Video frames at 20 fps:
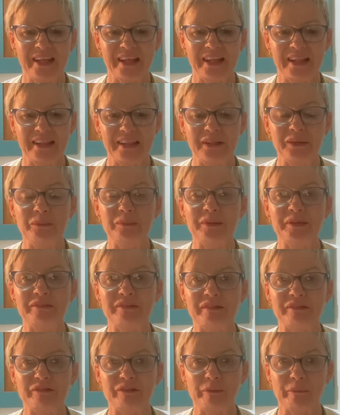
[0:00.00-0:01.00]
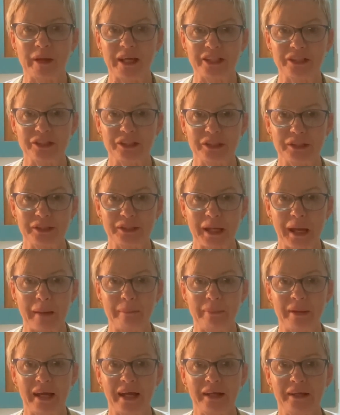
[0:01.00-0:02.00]
little bit of information
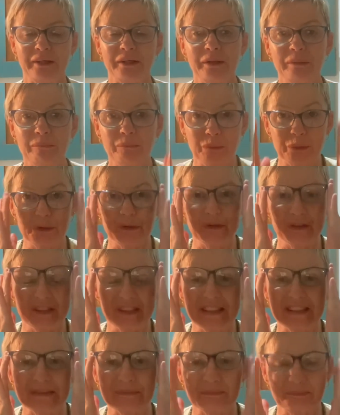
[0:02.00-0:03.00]
about mudras.